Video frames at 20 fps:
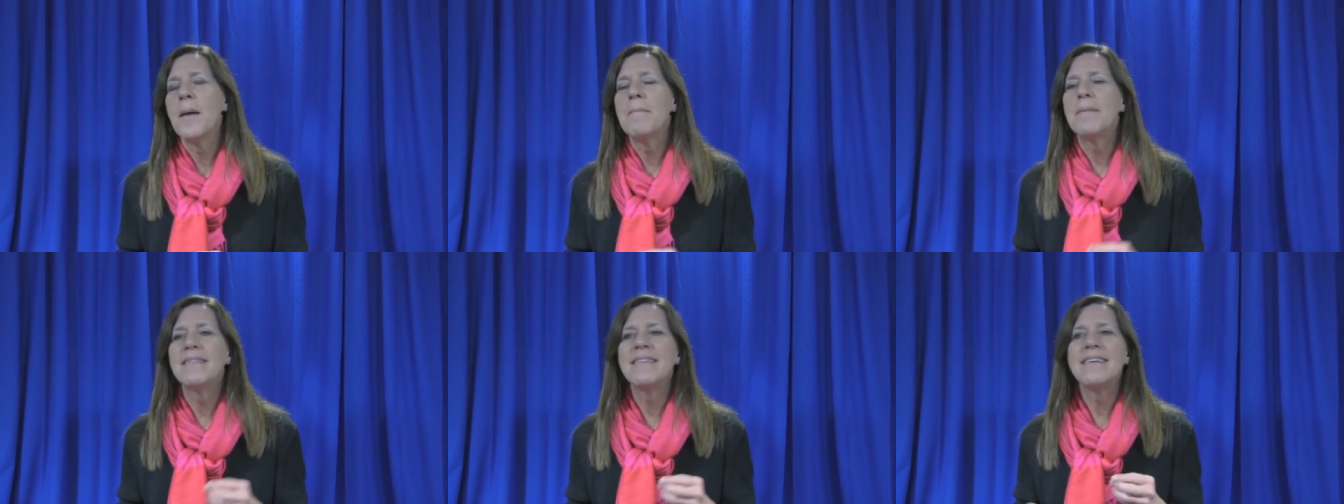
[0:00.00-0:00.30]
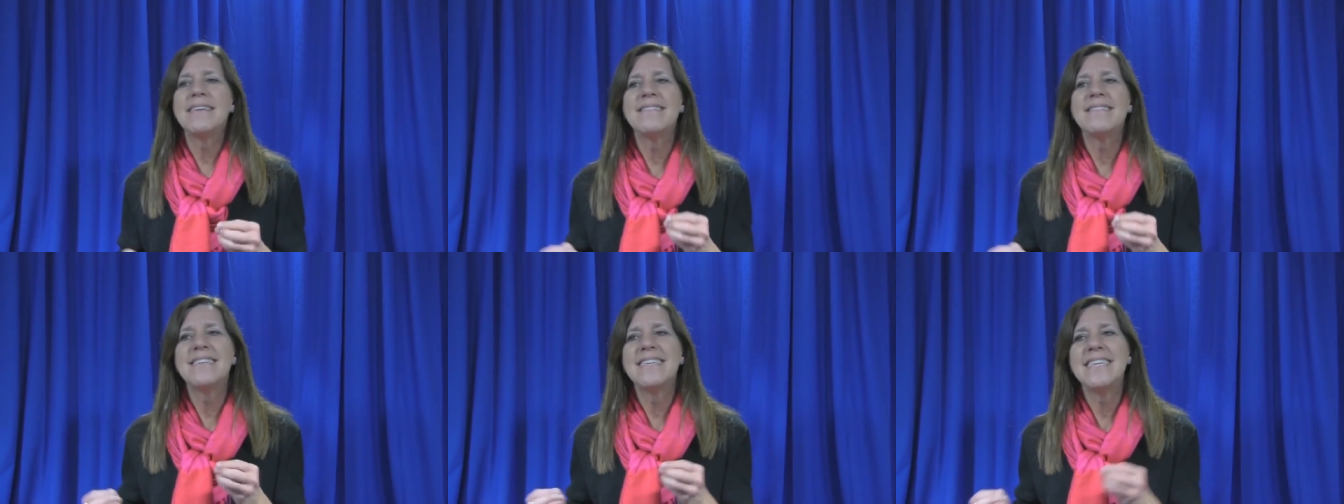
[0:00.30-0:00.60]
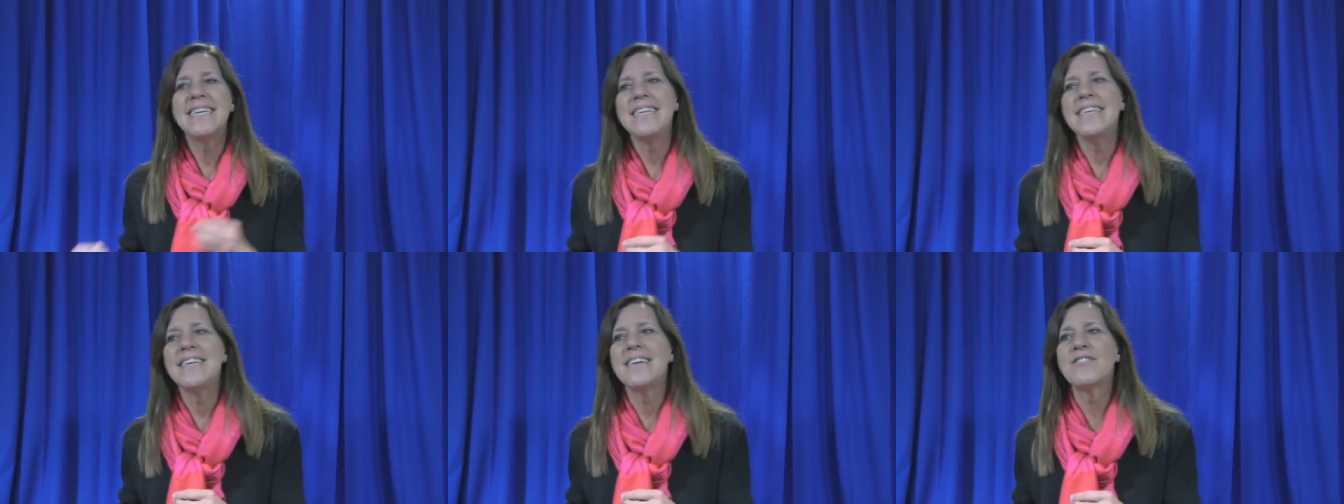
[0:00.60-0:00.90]
but these
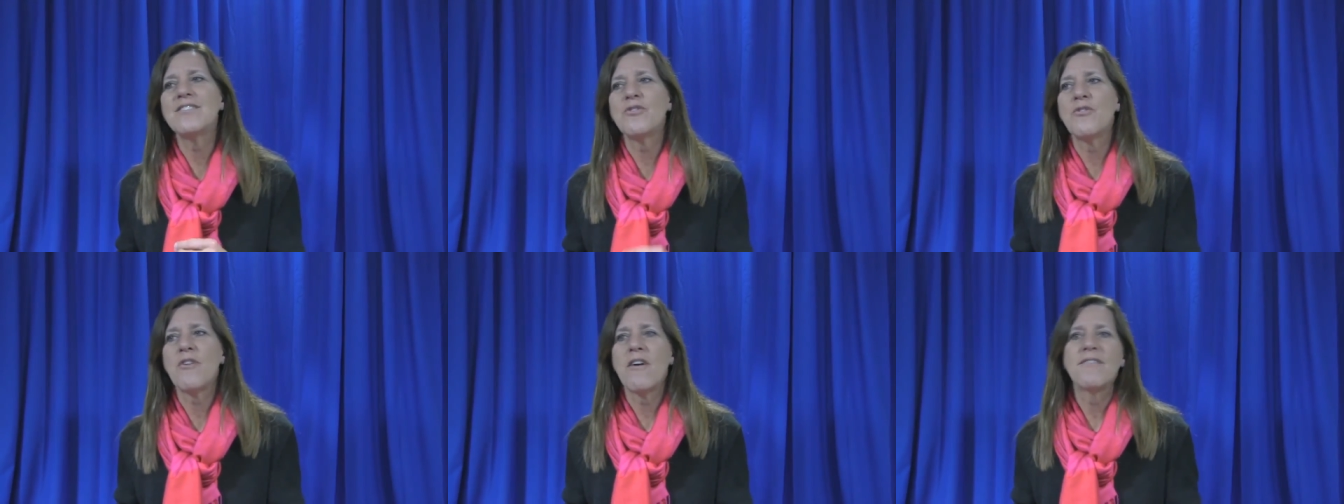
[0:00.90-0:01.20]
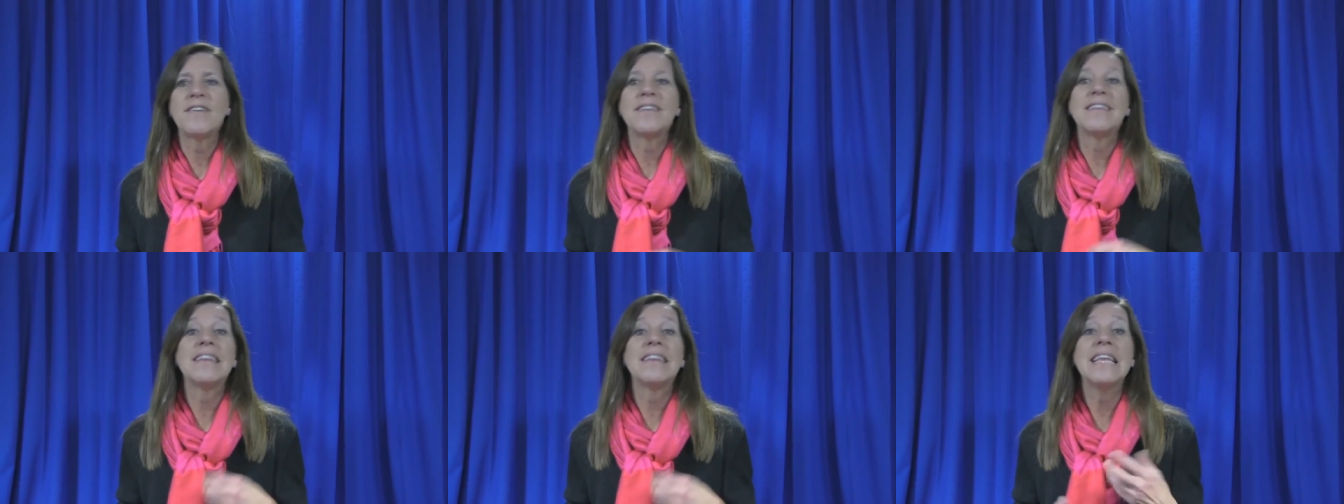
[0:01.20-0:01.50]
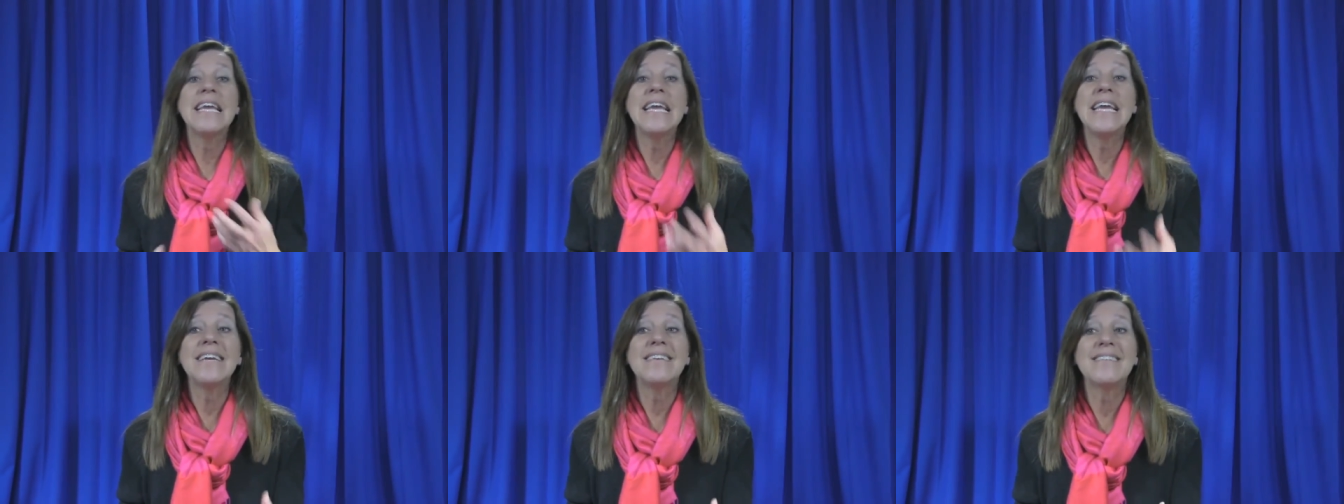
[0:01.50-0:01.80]
details are often
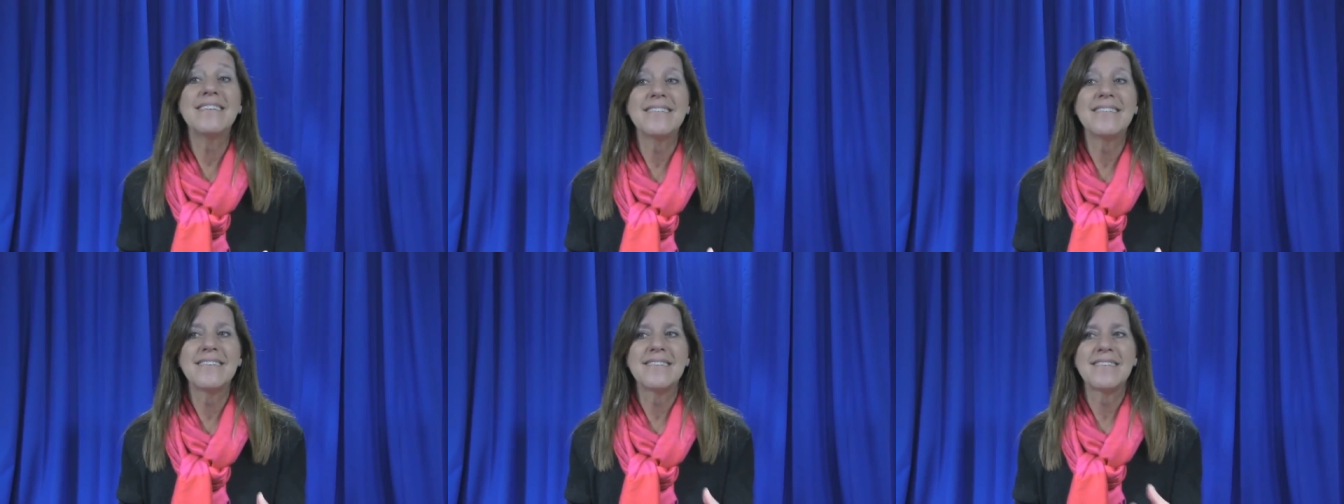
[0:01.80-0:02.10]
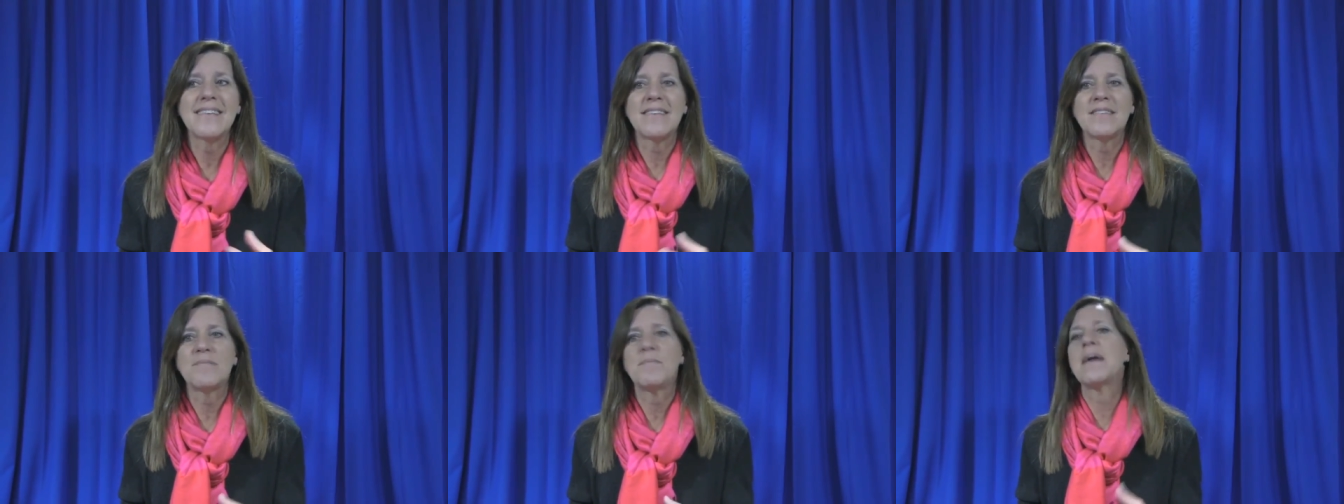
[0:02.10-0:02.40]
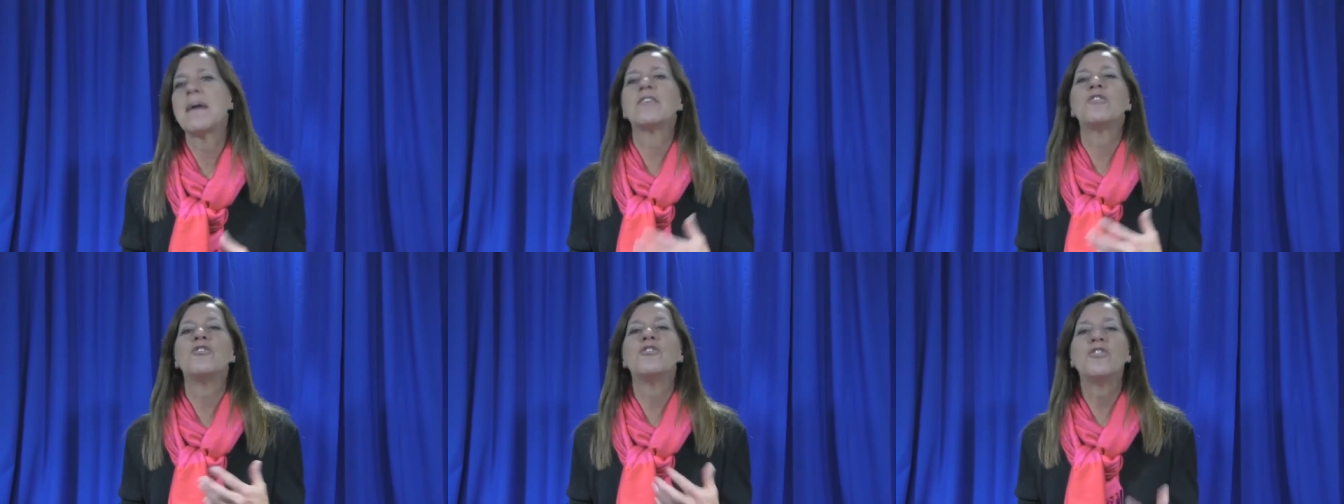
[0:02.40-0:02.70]
leaked to the
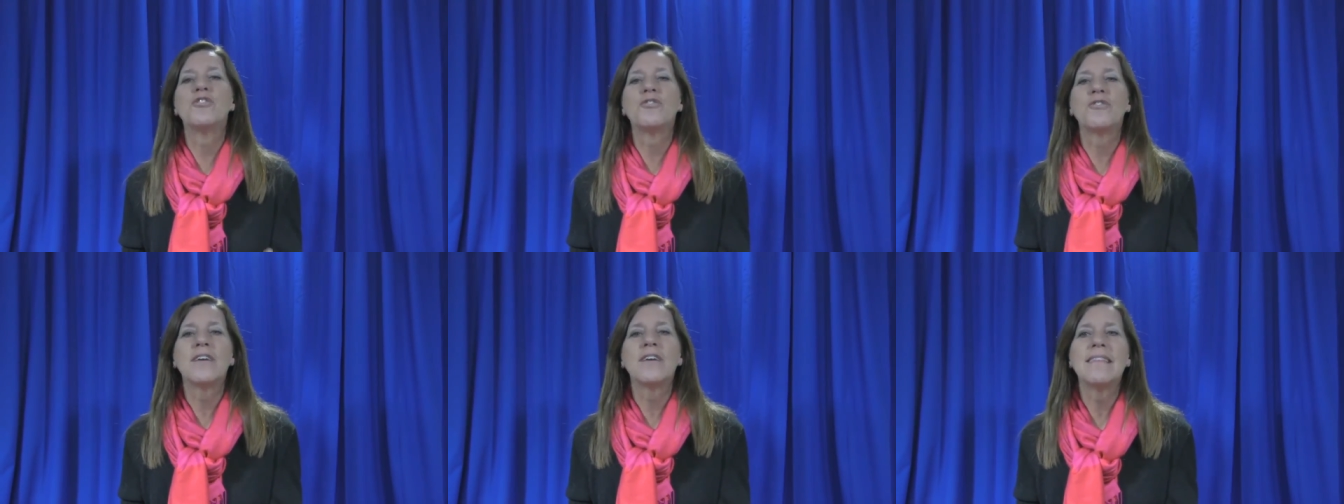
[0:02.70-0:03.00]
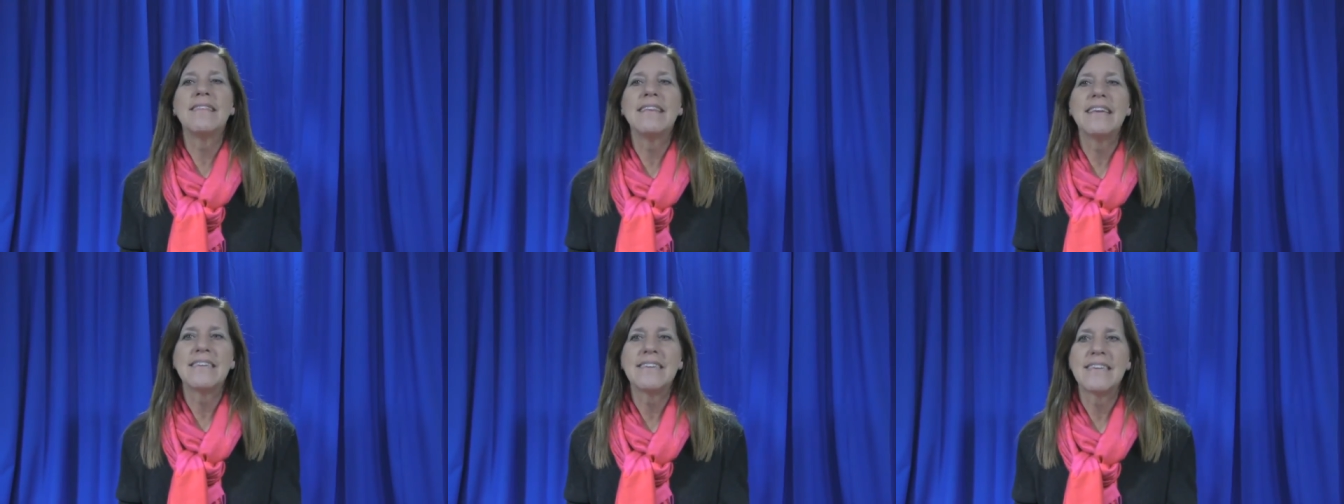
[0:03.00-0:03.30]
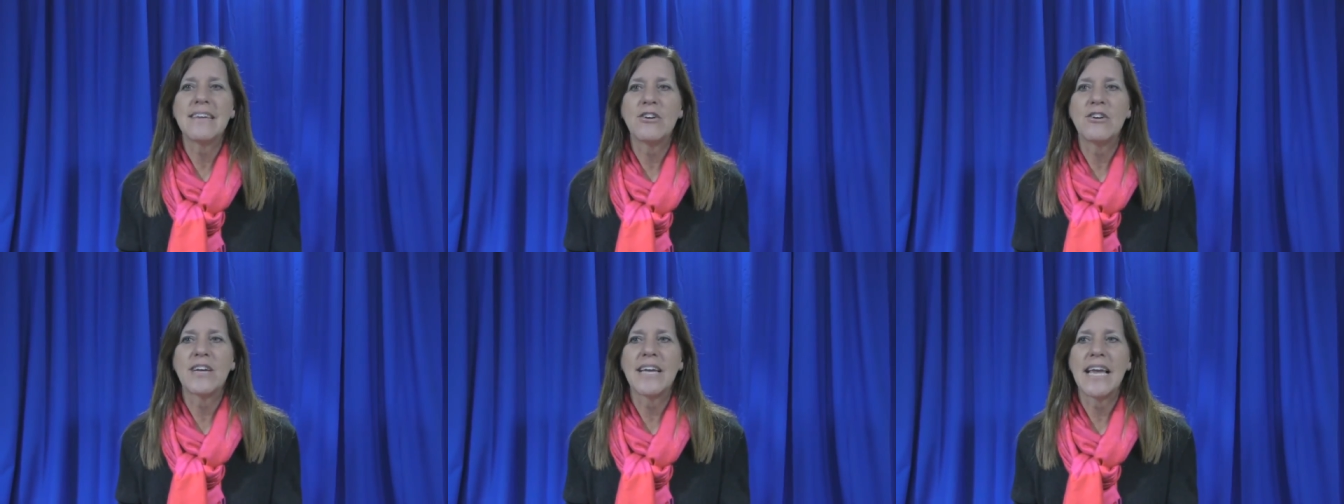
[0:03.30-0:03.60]
suspect during the
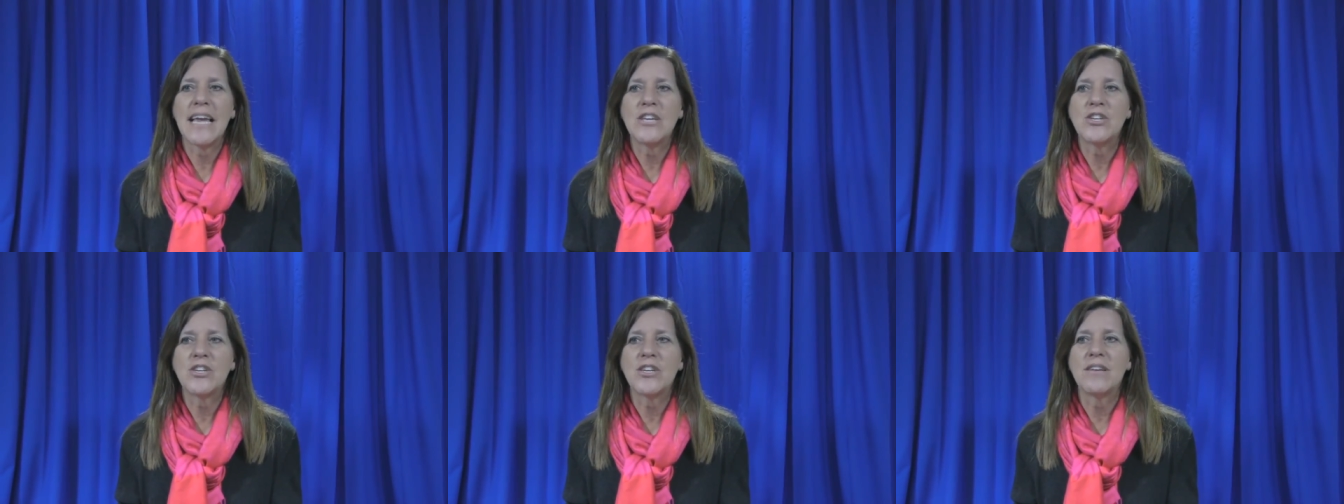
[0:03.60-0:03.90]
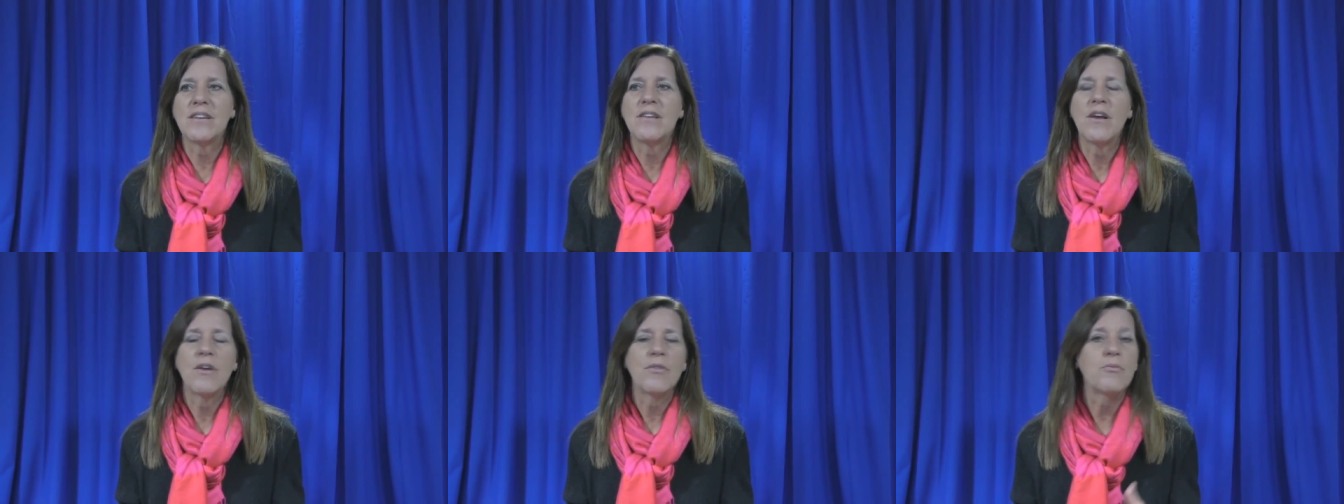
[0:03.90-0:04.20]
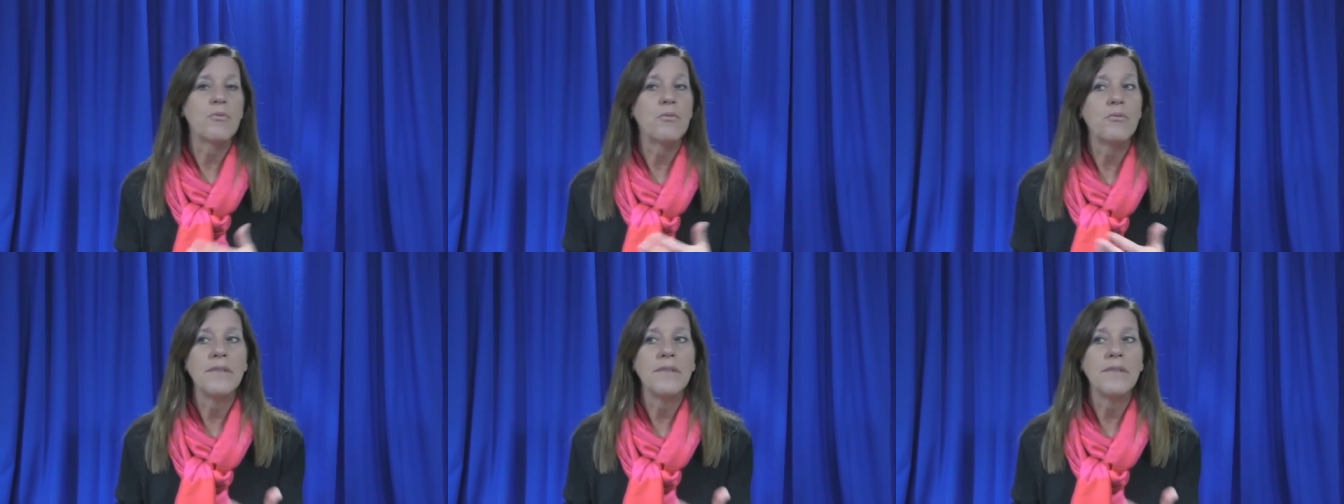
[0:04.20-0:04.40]
interrogation through